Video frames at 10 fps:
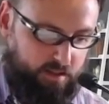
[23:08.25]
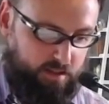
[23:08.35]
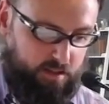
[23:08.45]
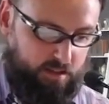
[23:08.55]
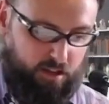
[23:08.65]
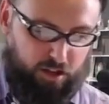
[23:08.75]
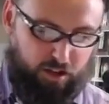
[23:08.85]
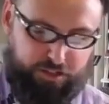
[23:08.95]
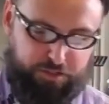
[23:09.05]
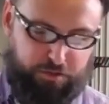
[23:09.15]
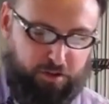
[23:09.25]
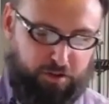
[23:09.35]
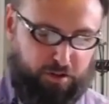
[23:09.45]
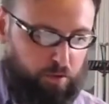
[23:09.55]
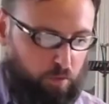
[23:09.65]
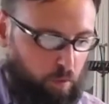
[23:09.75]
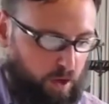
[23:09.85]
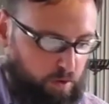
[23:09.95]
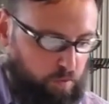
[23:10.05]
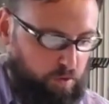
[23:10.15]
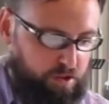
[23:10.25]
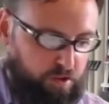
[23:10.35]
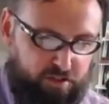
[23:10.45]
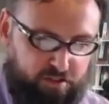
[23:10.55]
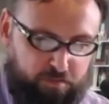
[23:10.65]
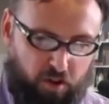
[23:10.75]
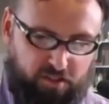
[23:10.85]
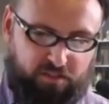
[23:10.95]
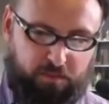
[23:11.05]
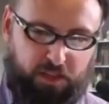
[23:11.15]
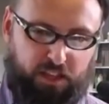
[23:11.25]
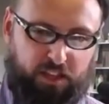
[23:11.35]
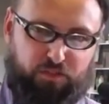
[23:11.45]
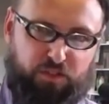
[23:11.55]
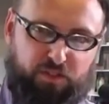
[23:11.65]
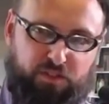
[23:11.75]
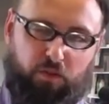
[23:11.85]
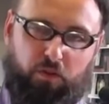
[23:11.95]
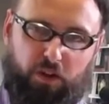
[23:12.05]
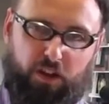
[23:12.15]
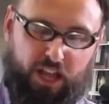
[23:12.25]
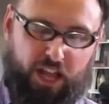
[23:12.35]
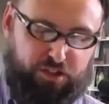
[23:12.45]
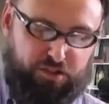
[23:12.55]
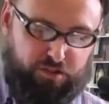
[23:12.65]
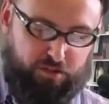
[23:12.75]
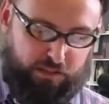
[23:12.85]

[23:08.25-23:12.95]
I asked you earlier, what would your response be if you saw an angel?